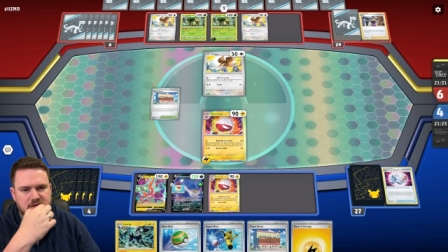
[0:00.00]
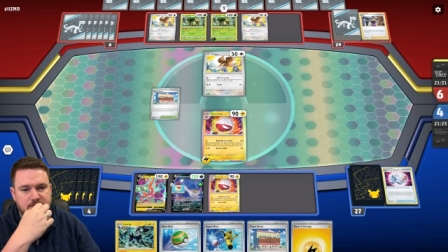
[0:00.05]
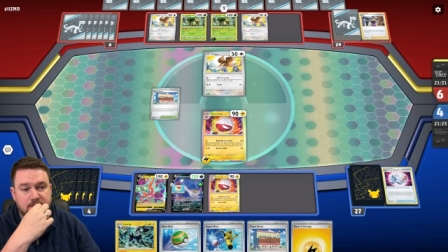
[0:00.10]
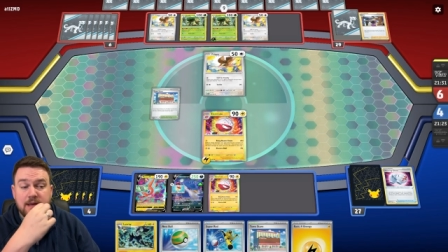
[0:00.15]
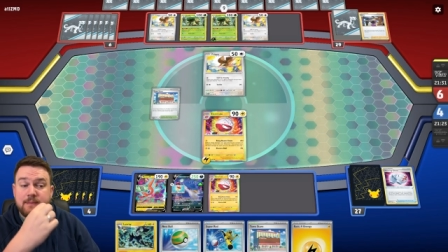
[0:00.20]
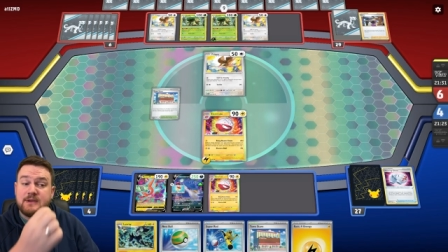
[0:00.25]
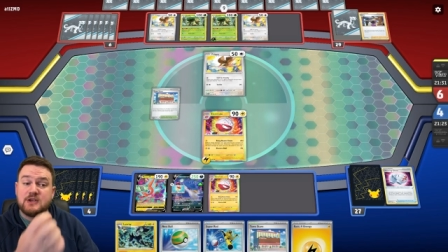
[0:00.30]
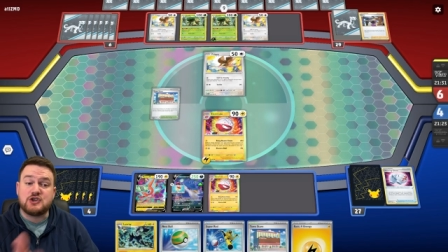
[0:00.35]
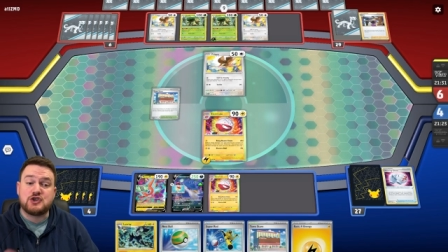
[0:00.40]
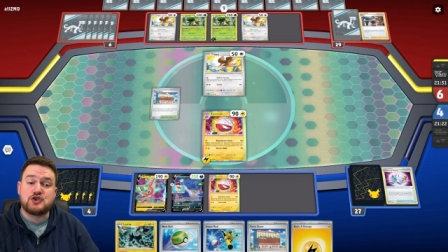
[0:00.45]

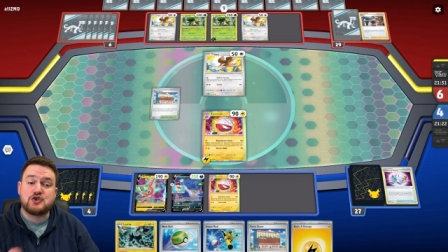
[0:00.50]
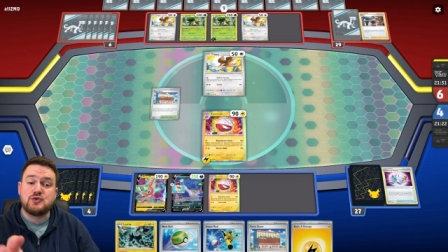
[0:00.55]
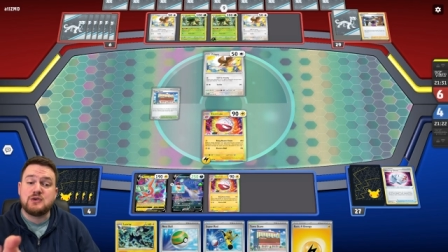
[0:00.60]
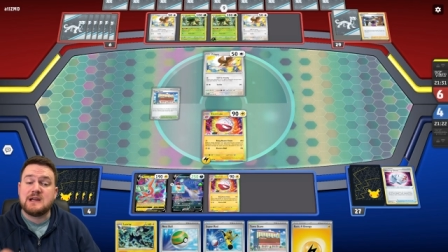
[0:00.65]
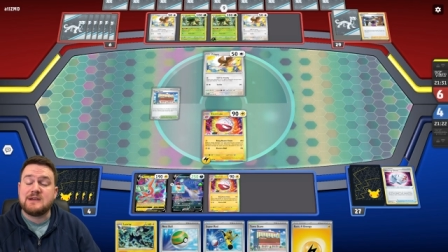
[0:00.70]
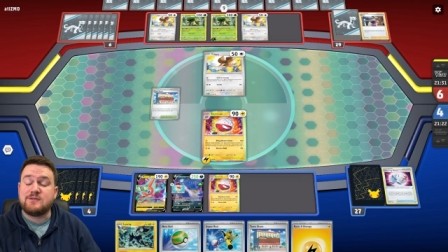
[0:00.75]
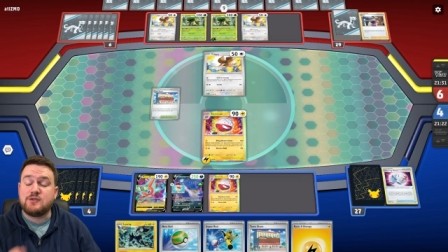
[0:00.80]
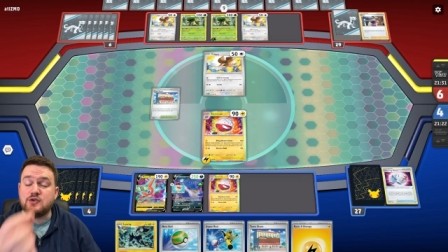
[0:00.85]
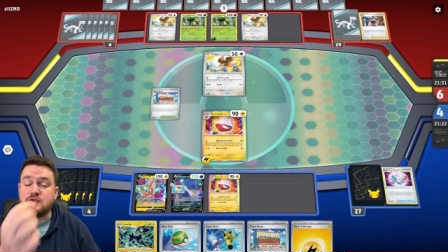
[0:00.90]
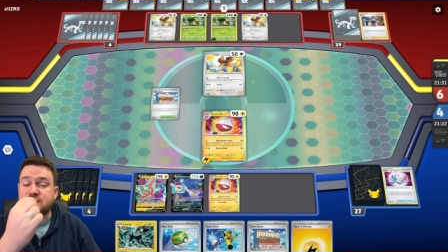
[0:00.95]
Maybe should
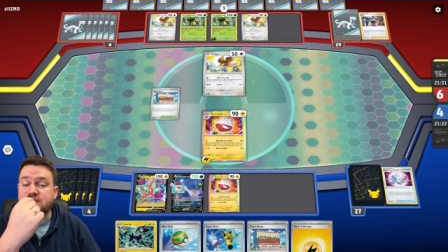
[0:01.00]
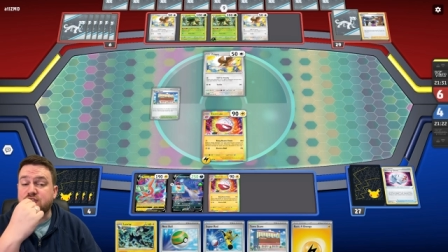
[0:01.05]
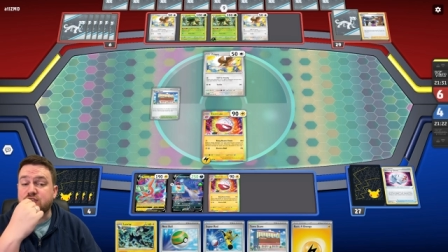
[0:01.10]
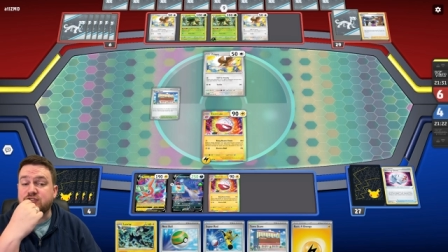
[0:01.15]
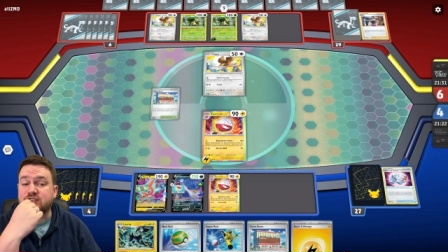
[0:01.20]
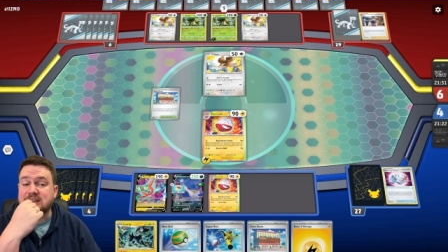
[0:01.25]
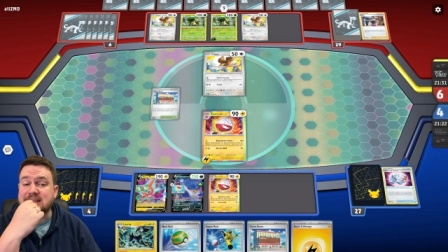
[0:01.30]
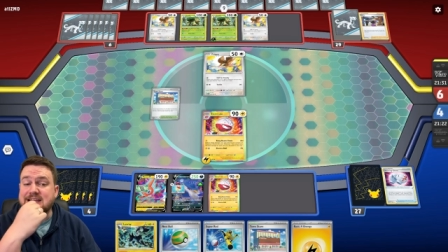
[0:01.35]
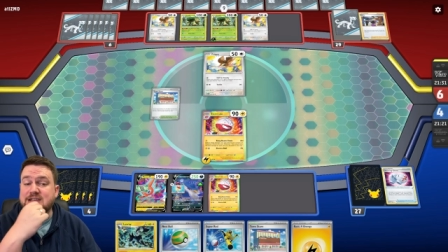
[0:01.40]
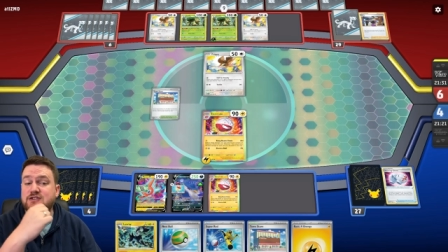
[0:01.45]
have used
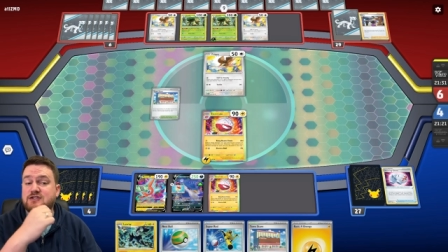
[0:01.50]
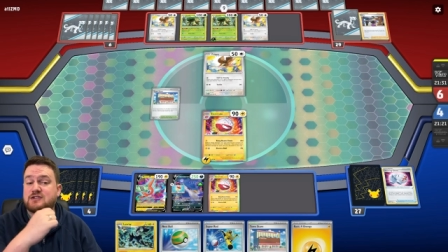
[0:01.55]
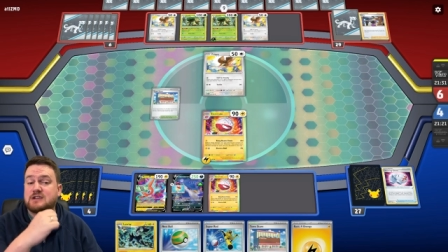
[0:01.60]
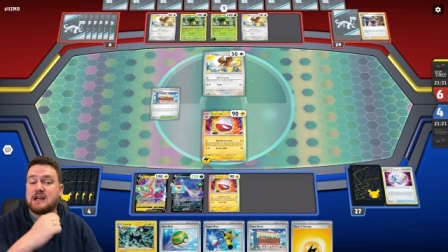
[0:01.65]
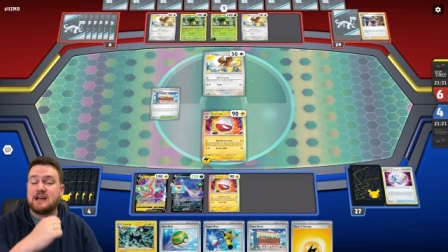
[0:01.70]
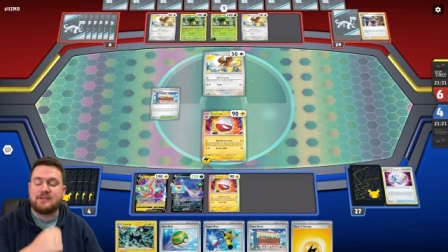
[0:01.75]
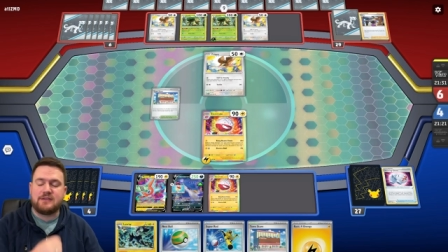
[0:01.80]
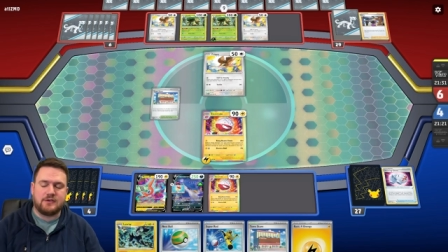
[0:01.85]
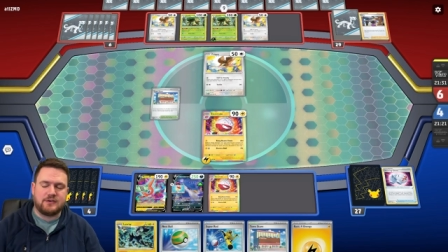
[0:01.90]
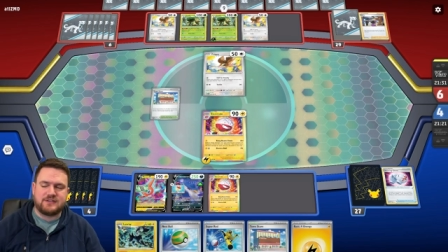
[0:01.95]
those elect
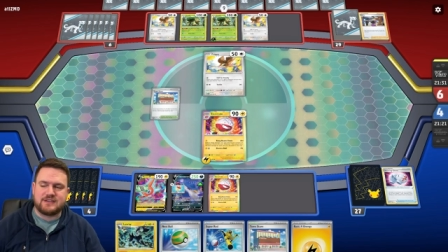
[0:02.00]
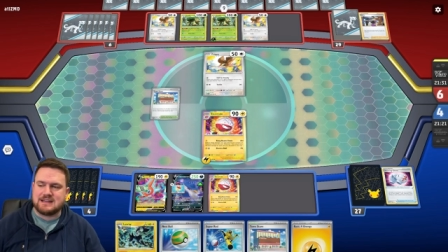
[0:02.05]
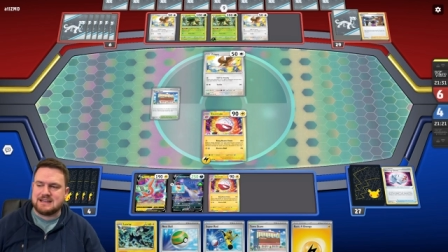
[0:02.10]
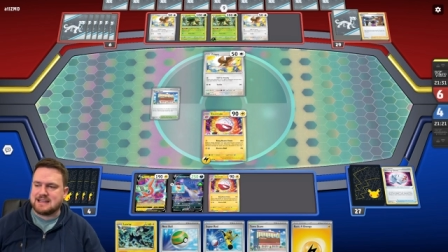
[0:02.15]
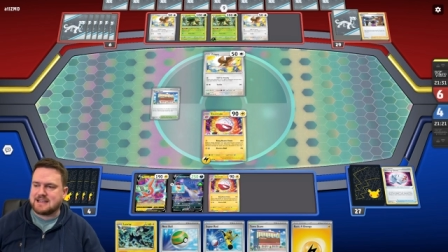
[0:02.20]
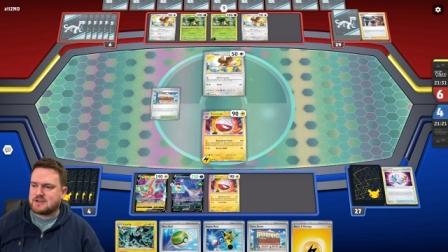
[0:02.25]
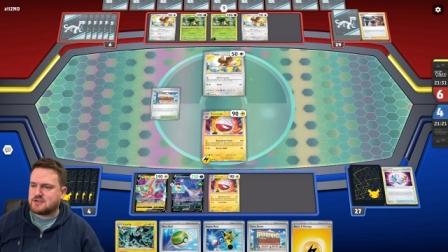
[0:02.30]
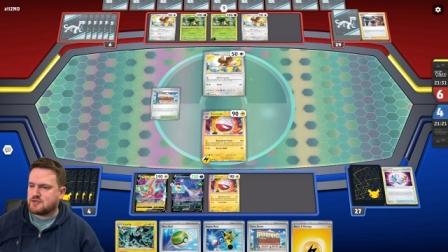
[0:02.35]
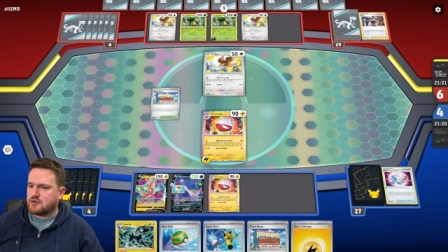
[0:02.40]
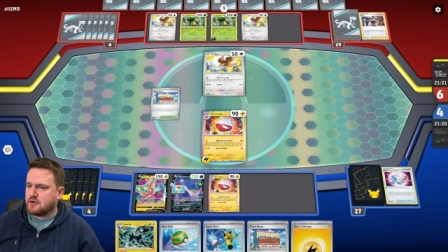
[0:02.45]
uh, those
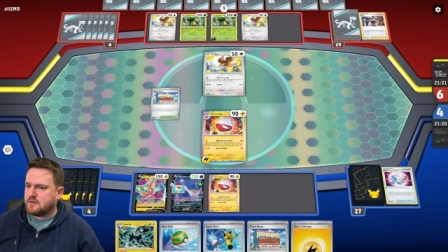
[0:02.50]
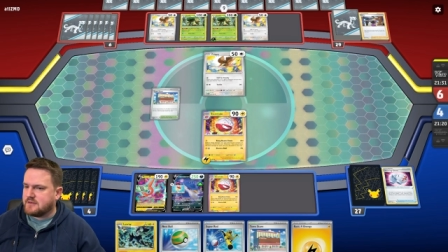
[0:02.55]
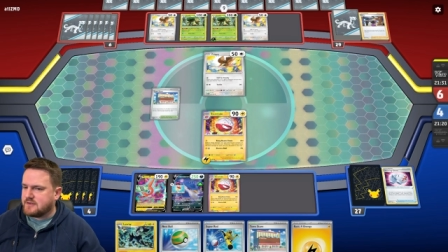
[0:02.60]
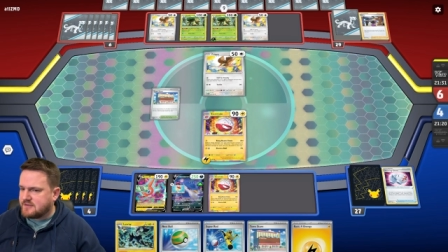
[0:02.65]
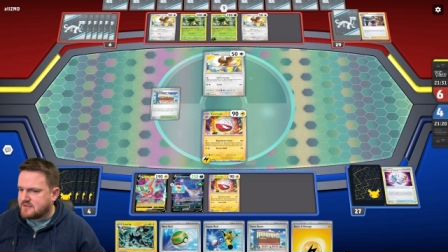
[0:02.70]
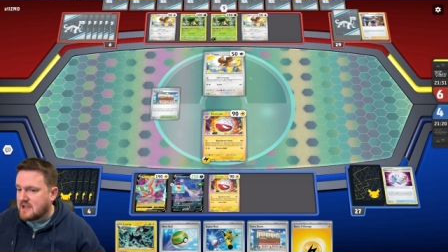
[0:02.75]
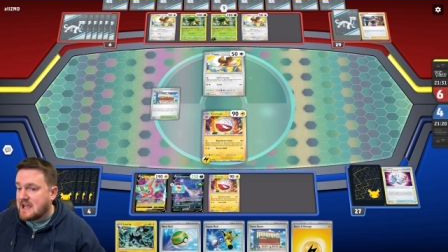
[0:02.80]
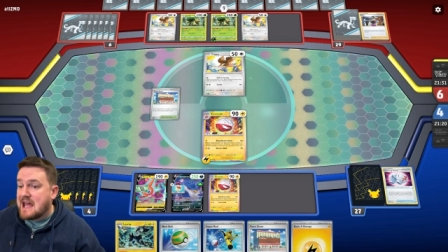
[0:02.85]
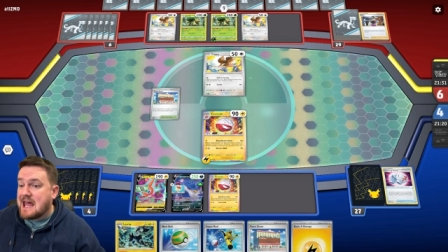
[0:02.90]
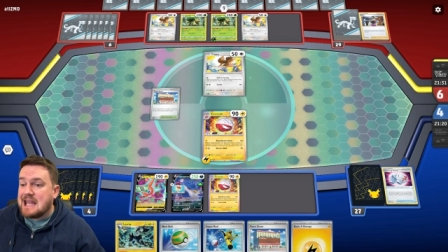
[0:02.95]

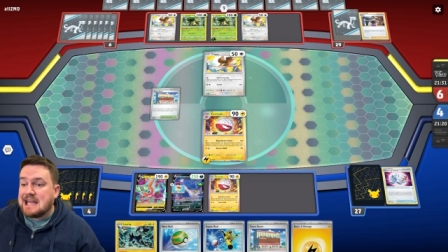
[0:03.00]
electrovers